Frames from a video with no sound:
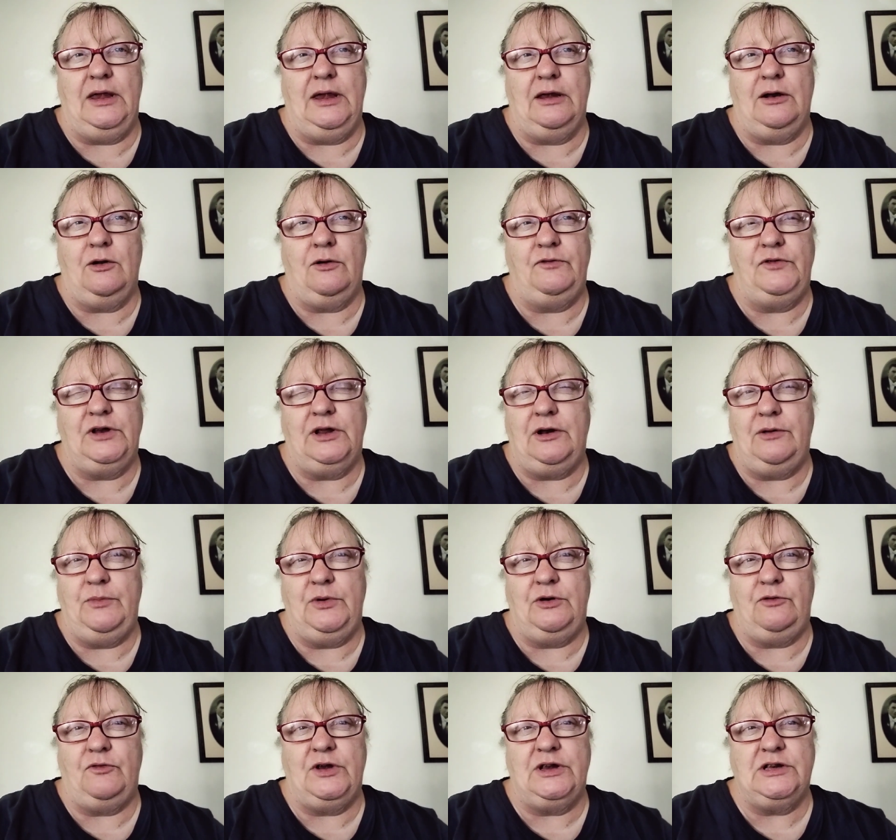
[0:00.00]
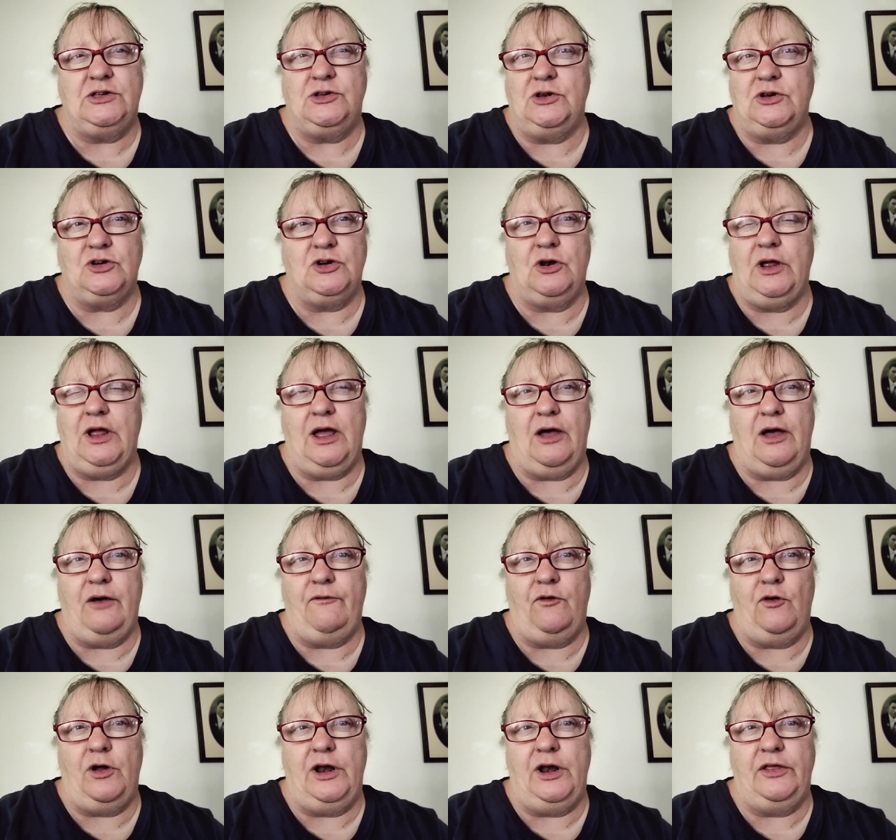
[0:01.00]
and I've done a bit of research and I can't
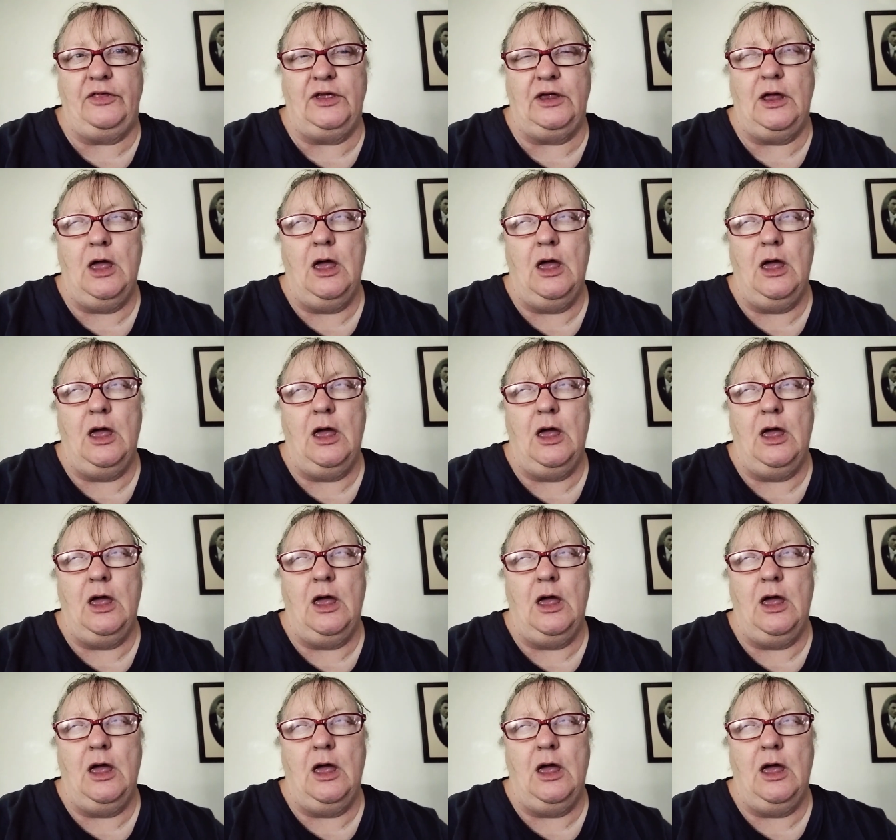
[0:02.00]
find anything.